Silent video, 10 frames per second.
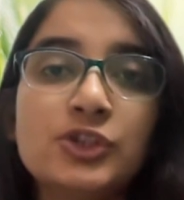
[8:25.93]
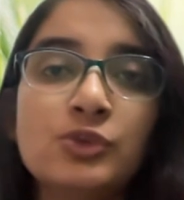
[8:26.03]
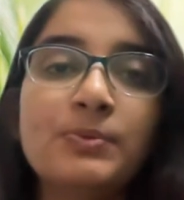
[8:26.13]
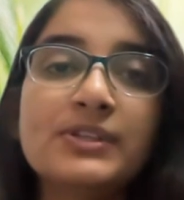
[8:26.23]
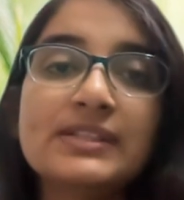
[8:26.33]

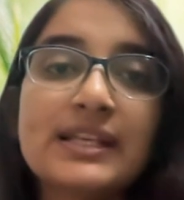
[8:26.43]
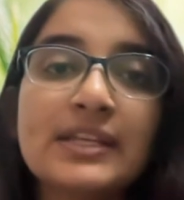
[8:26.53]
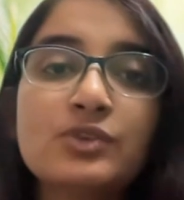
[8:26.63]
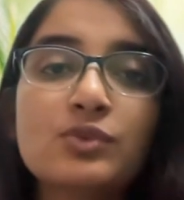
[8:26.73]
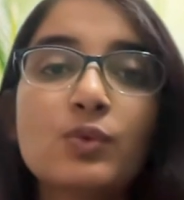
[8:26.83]
to
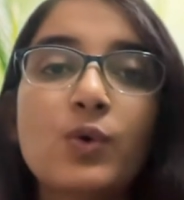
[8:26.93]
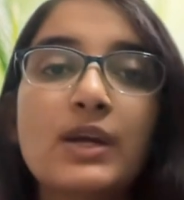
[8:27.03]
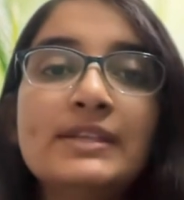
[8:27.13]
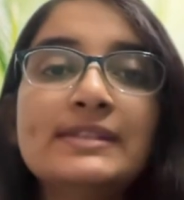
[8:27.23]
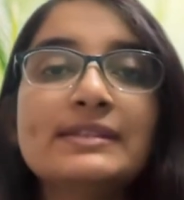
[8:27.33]
proceed
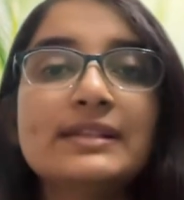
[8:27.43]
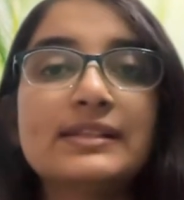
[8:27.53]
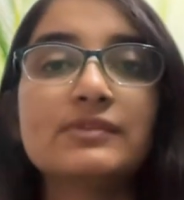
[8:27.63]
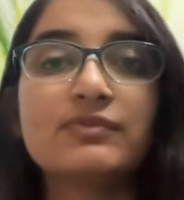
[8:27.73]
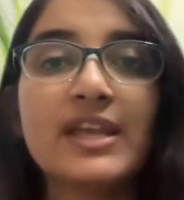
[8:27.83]
towards
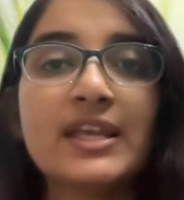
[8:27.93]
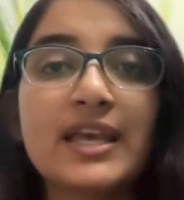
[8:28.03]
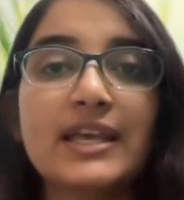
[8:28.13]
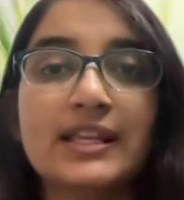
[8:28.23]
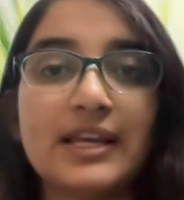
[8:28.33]
this weak
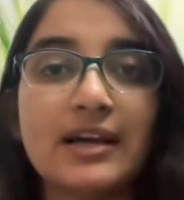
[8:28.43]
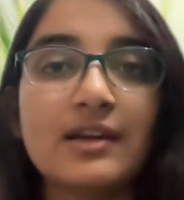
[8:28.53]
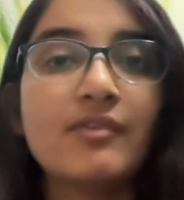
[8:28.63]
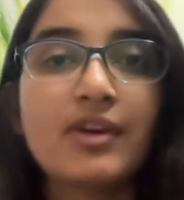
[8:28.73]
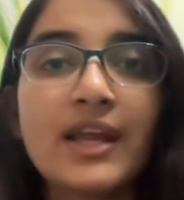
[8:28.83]

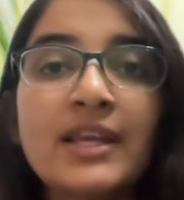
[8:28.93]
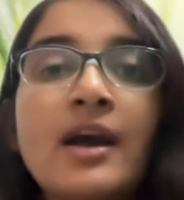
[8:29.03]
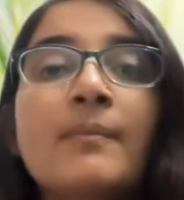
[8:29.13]
area, right?